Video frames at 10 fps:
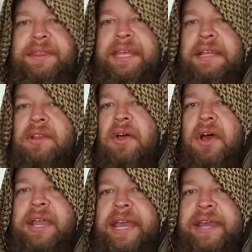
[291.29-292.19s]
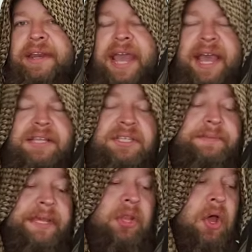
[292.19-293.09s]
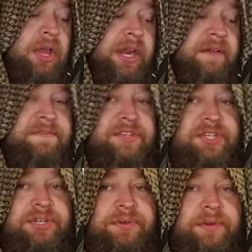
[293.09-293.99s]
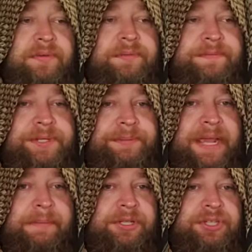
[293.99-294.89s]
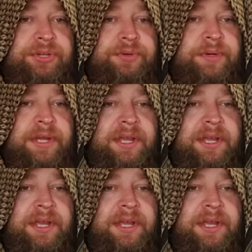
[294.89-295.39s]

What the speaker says: The long end has to be long enough to be able to